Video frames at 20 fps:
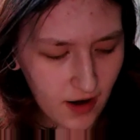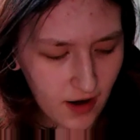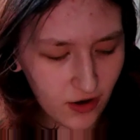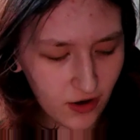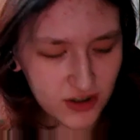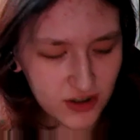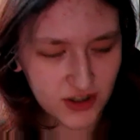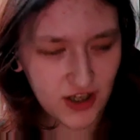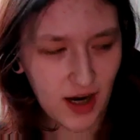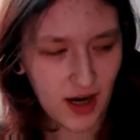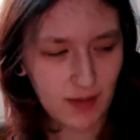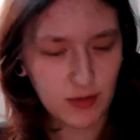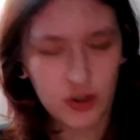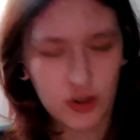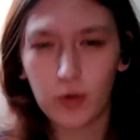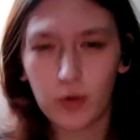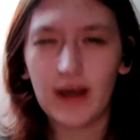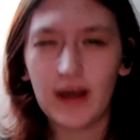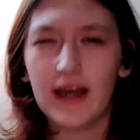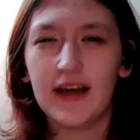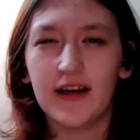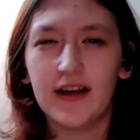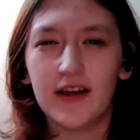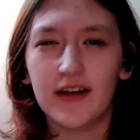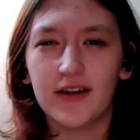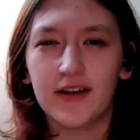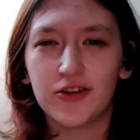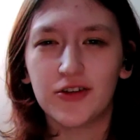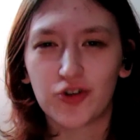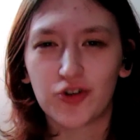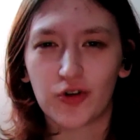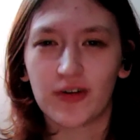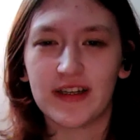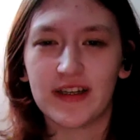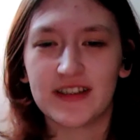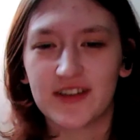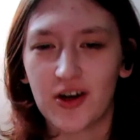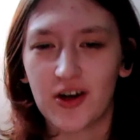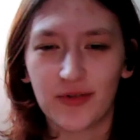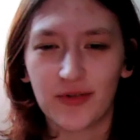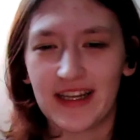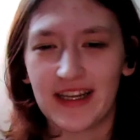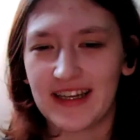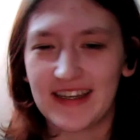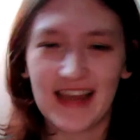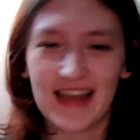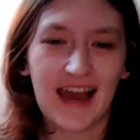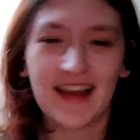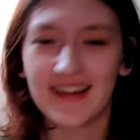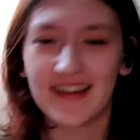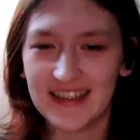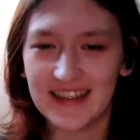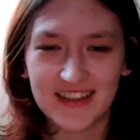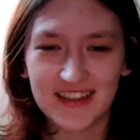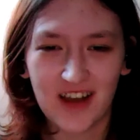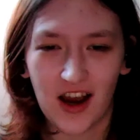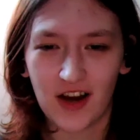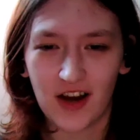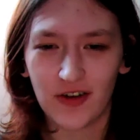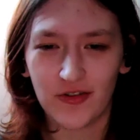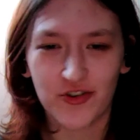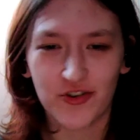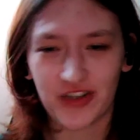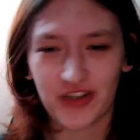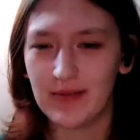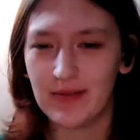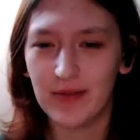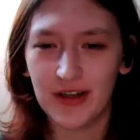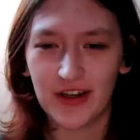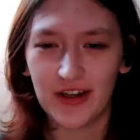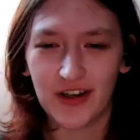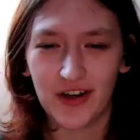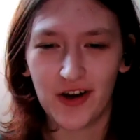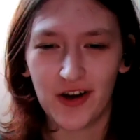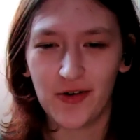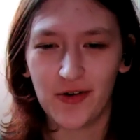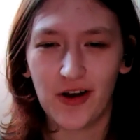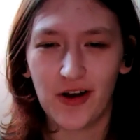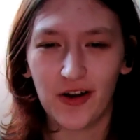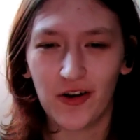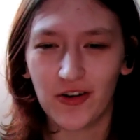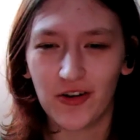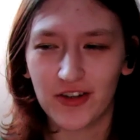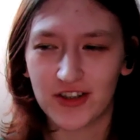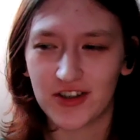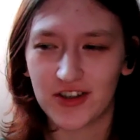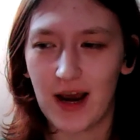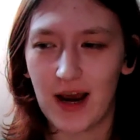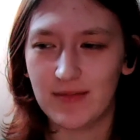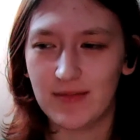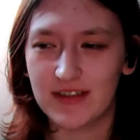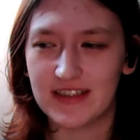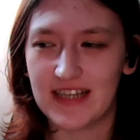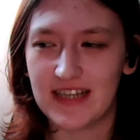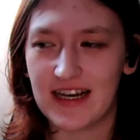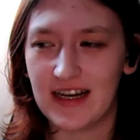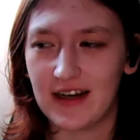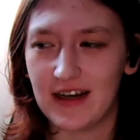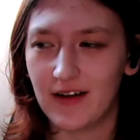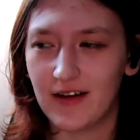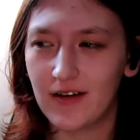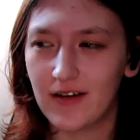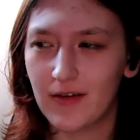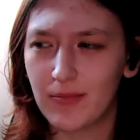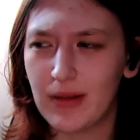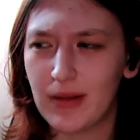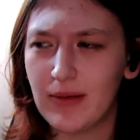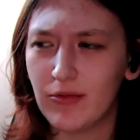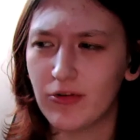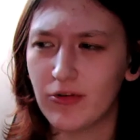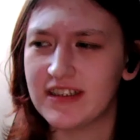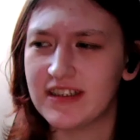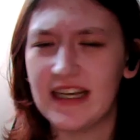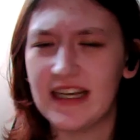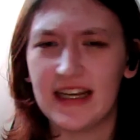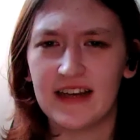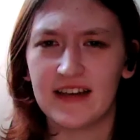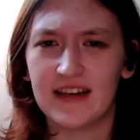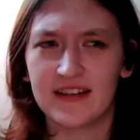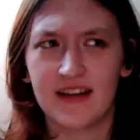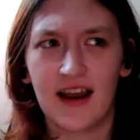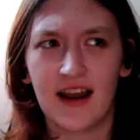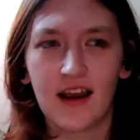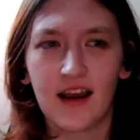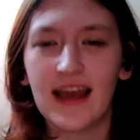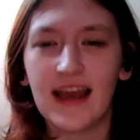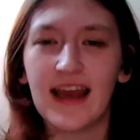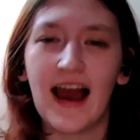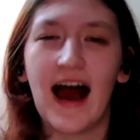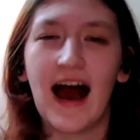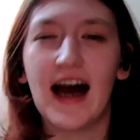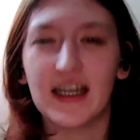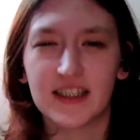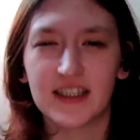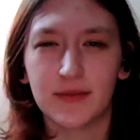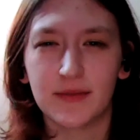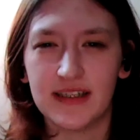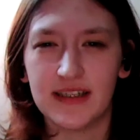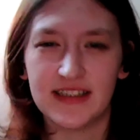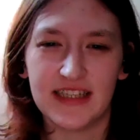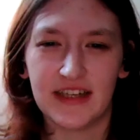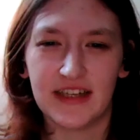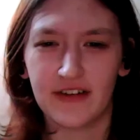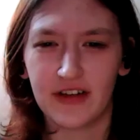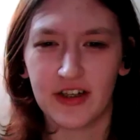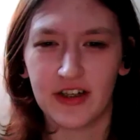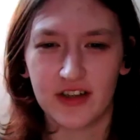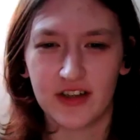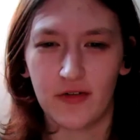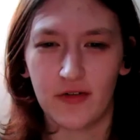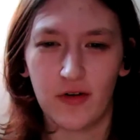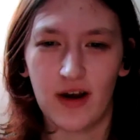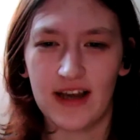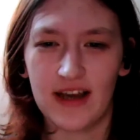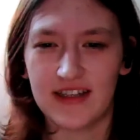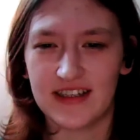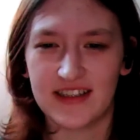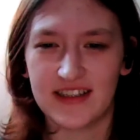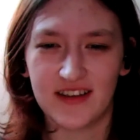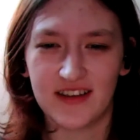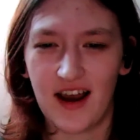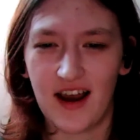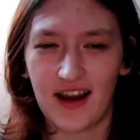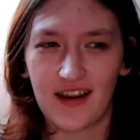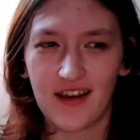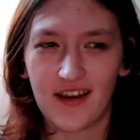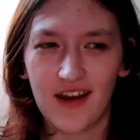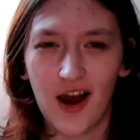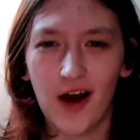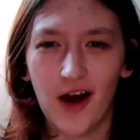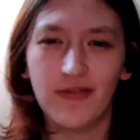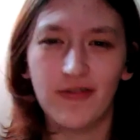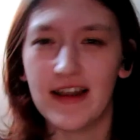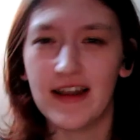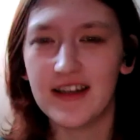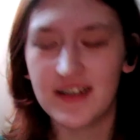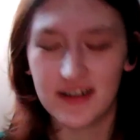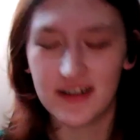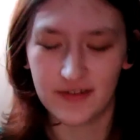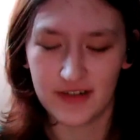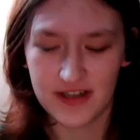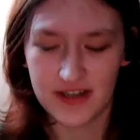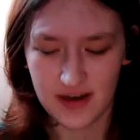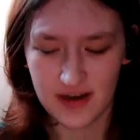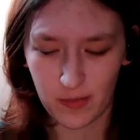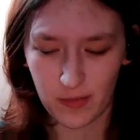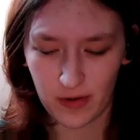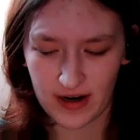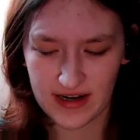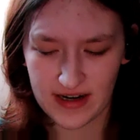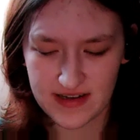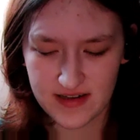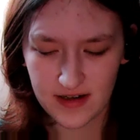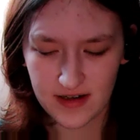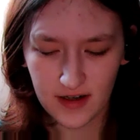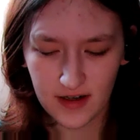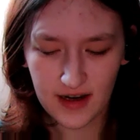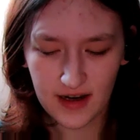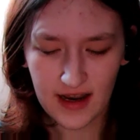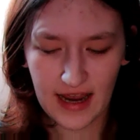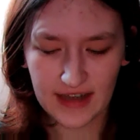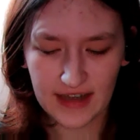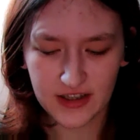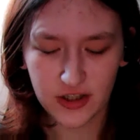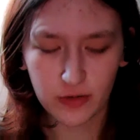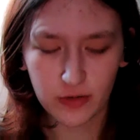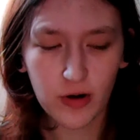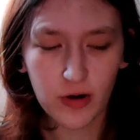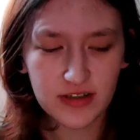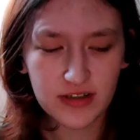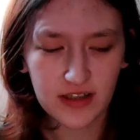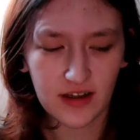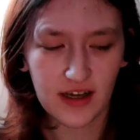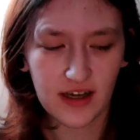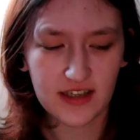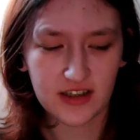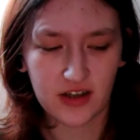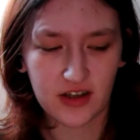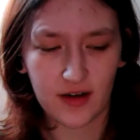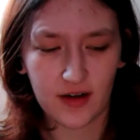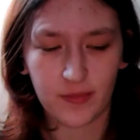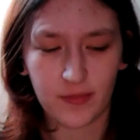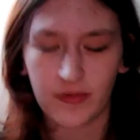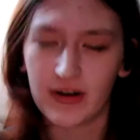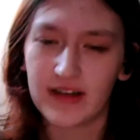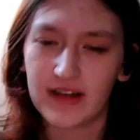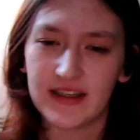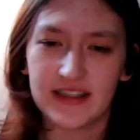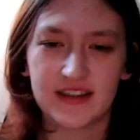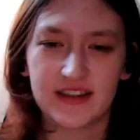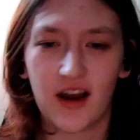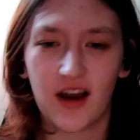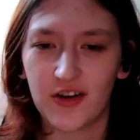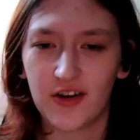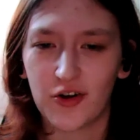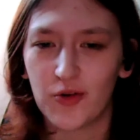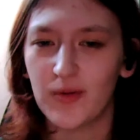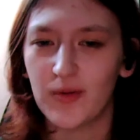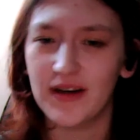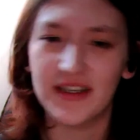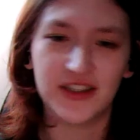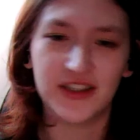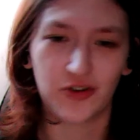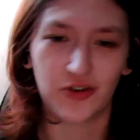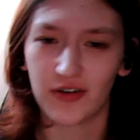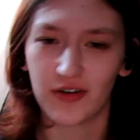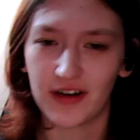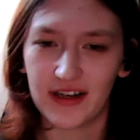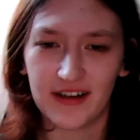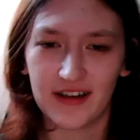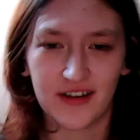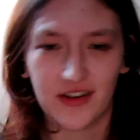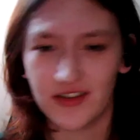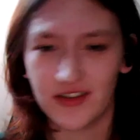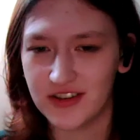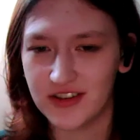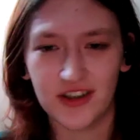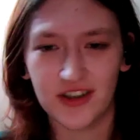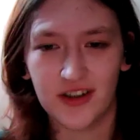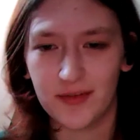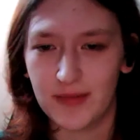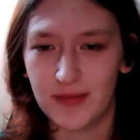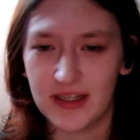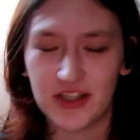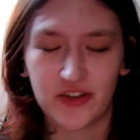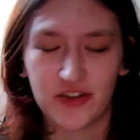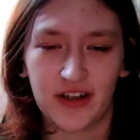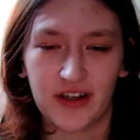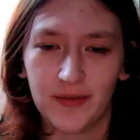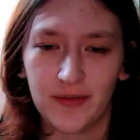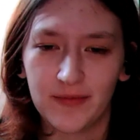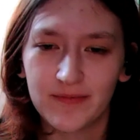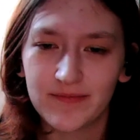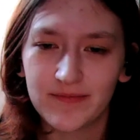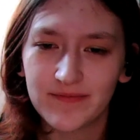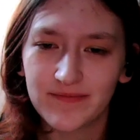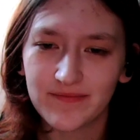a lot of the times, queer stories don't really get this kind of treatment. A lot of the times the people see it as like it has to be serious, otherwise it's like offensive in some ways. And so, what was it like to kind of bring this kind of queer story onto big screen?